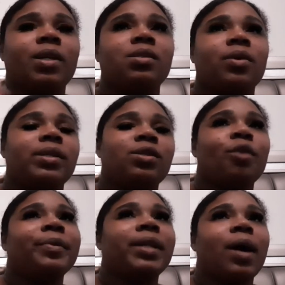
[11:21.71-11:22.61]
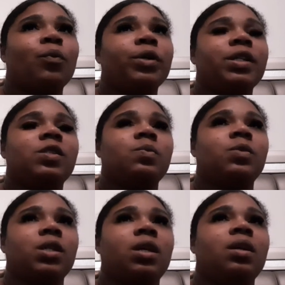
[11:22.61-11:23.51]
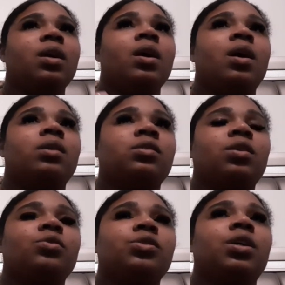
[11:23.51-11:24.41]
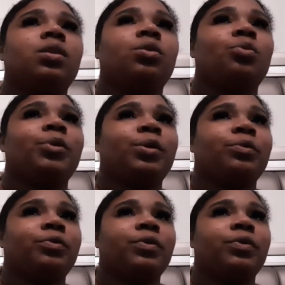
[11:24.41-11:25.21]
So he told me that I would still see a little bit of